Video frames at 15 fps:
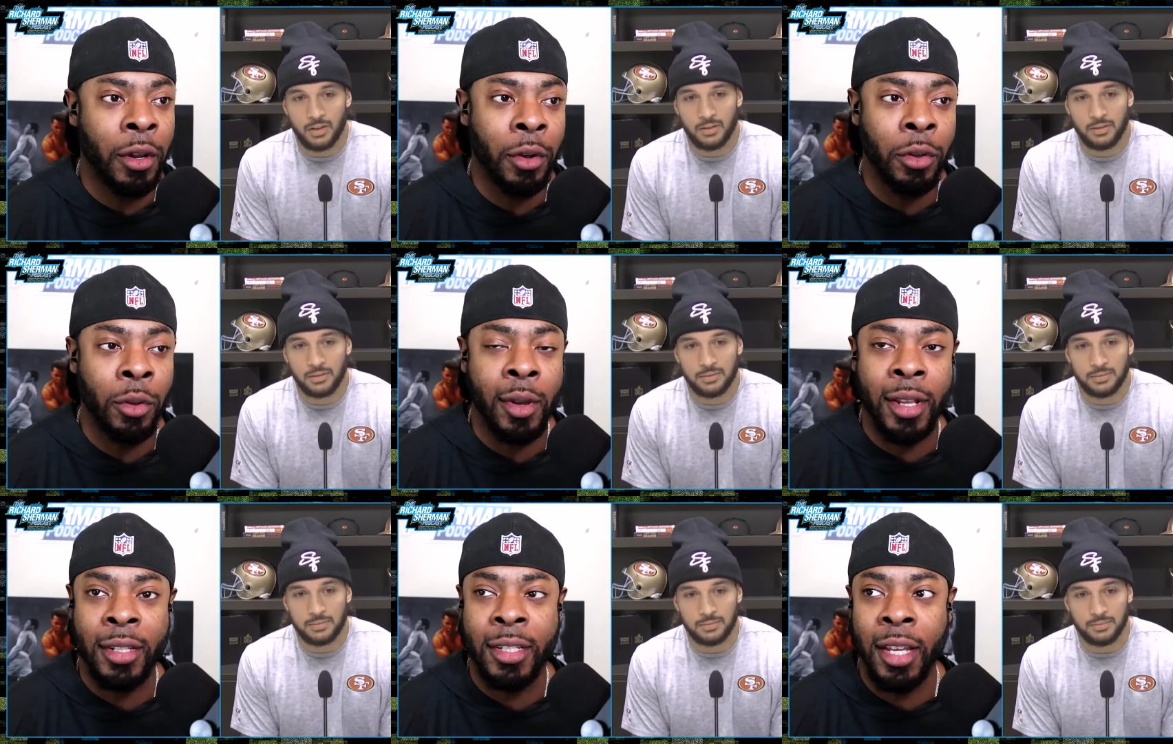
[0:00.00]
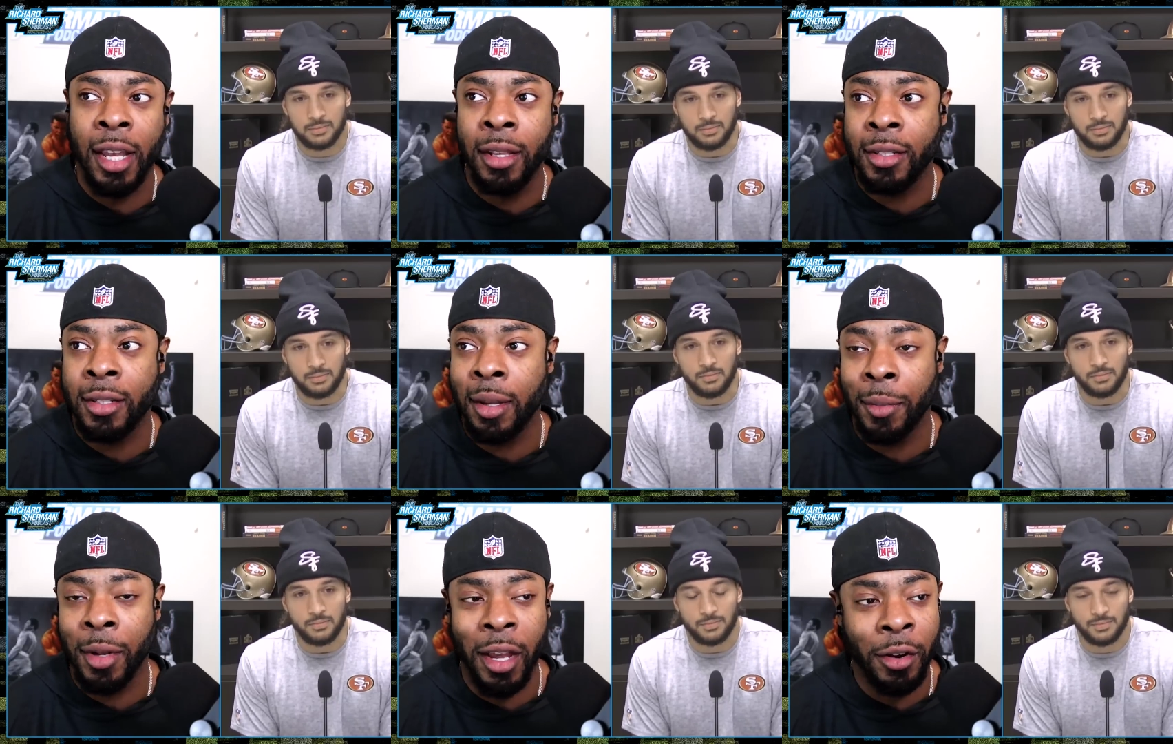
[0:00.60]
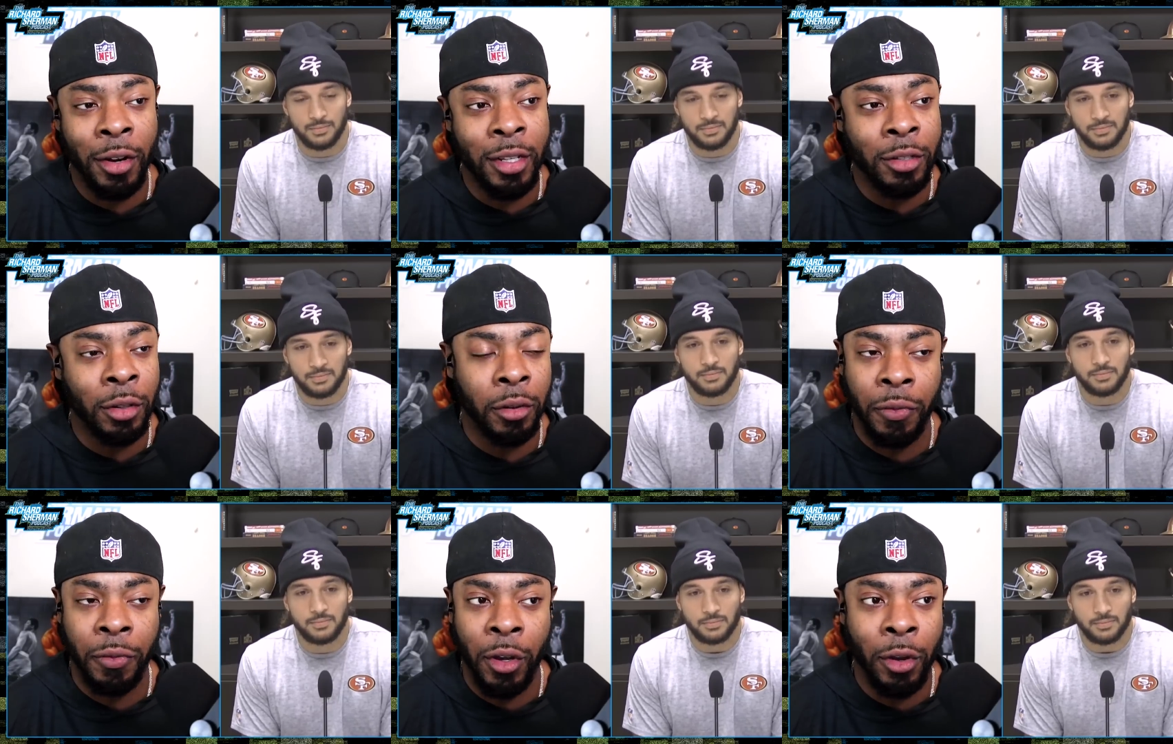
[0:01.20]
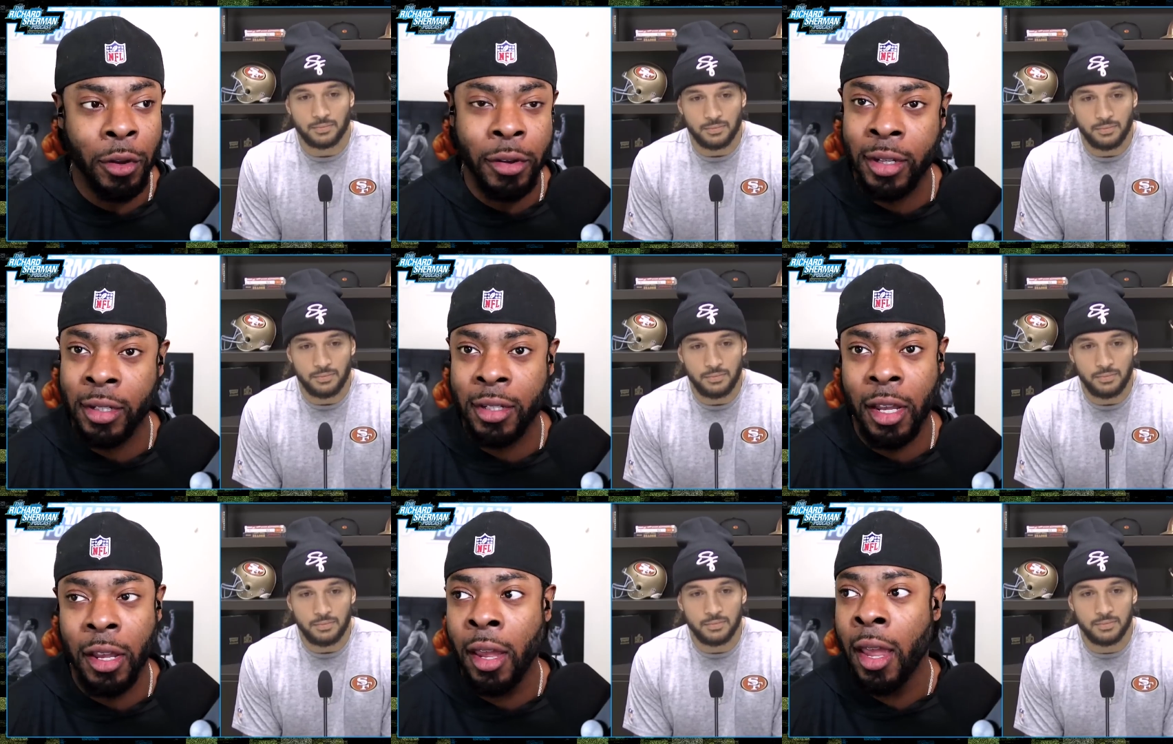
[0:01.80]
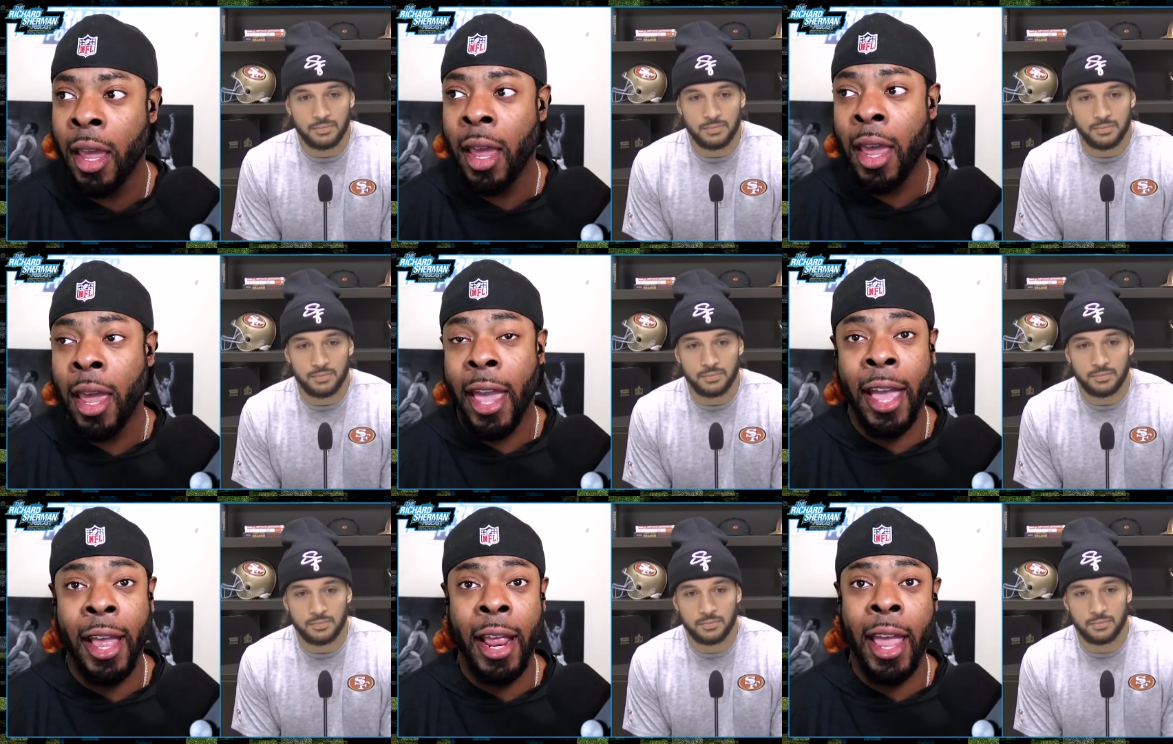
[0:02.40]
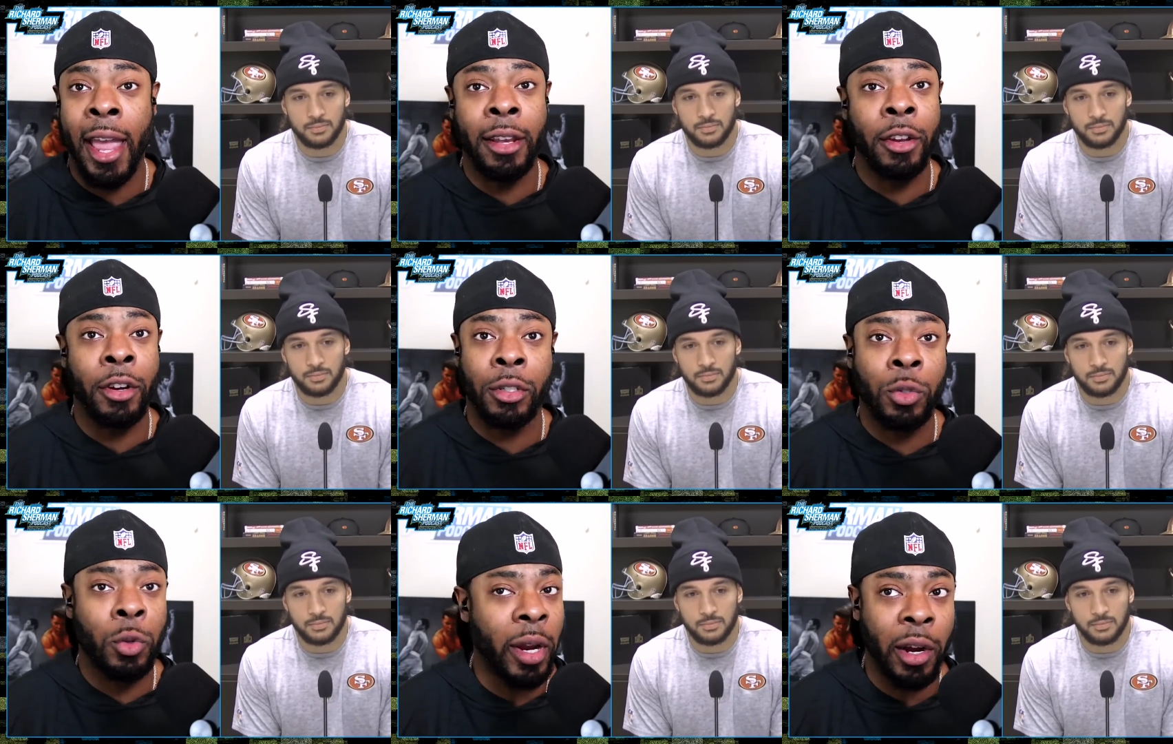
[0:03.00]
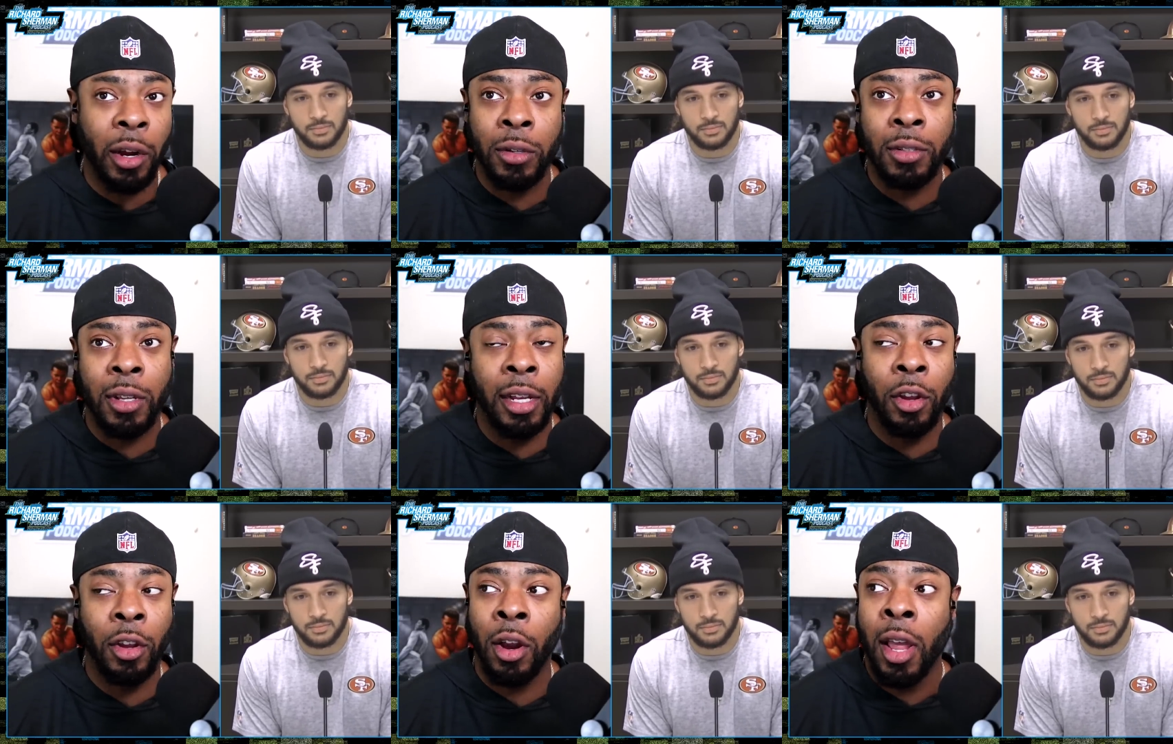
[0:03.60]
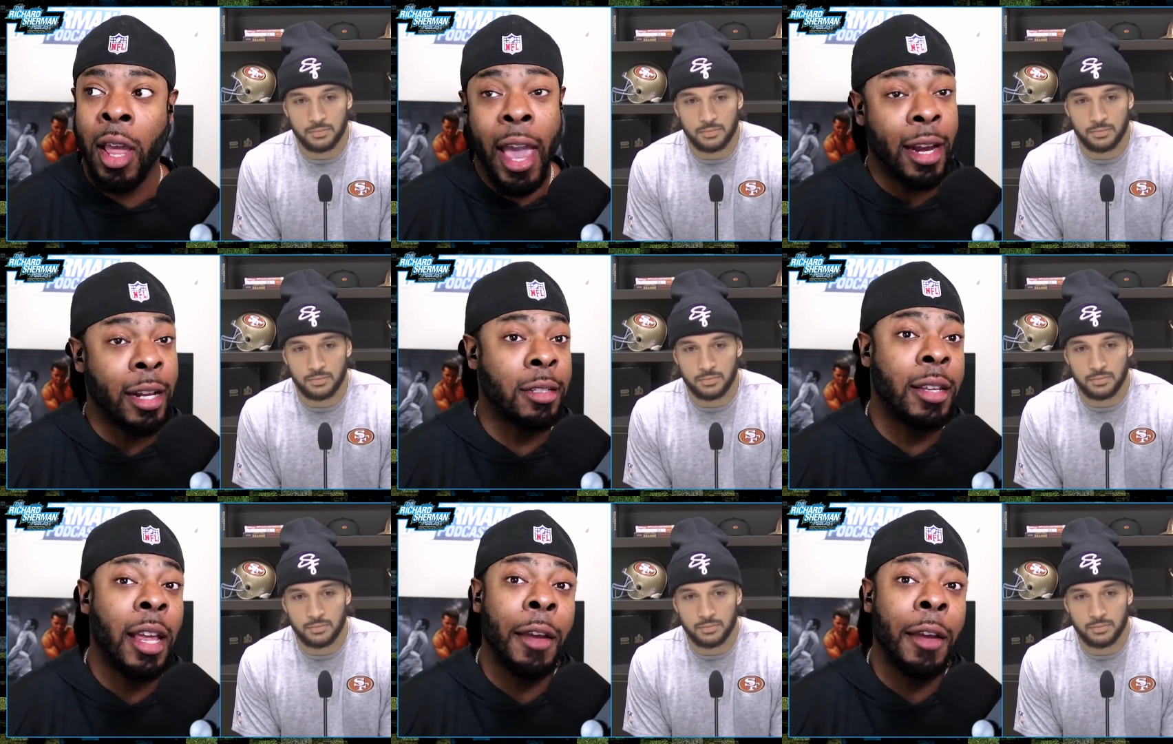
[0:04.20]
Speaker 1: know, you can see the similarities on the field. You can see it in your triggers and your, and it's